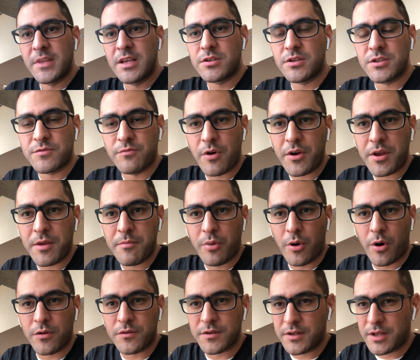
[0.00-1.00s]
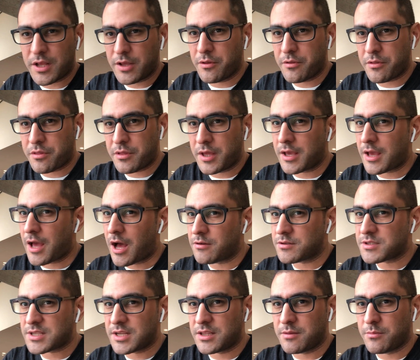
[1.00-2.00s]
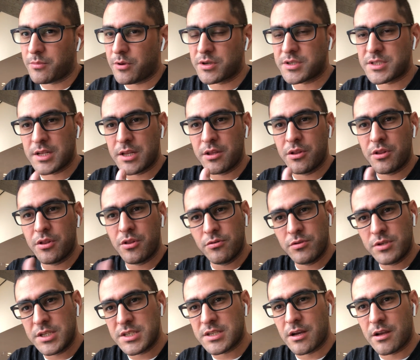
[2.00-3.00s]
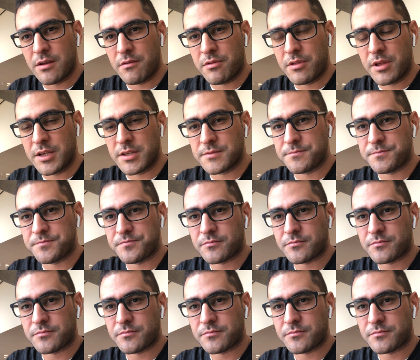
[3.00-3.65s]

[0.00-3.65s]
So it's very important that you think outside the box, that you do these kind of things.